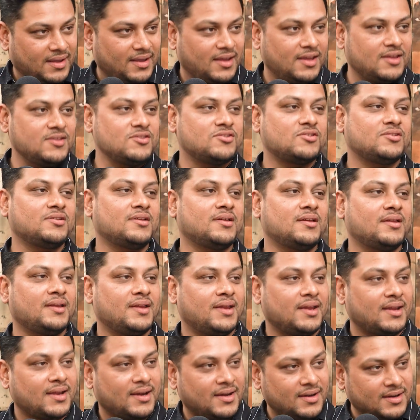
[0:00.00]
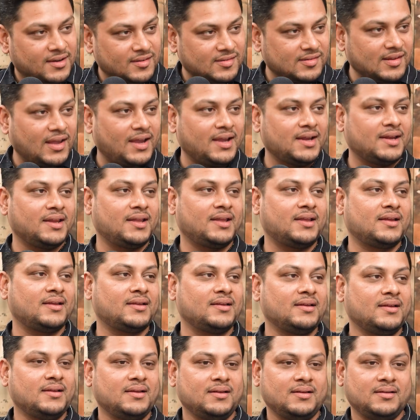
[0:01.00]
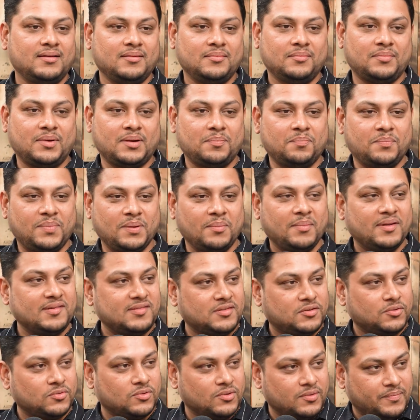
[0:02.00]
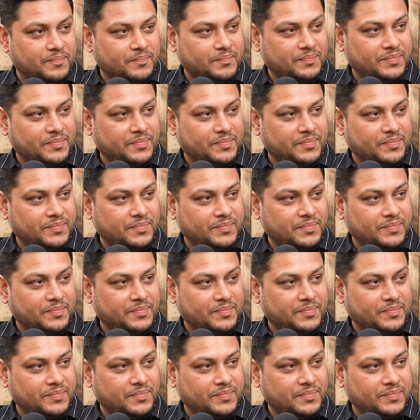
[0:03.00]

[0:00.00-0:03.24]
engineering, and designing, but BIM as a tool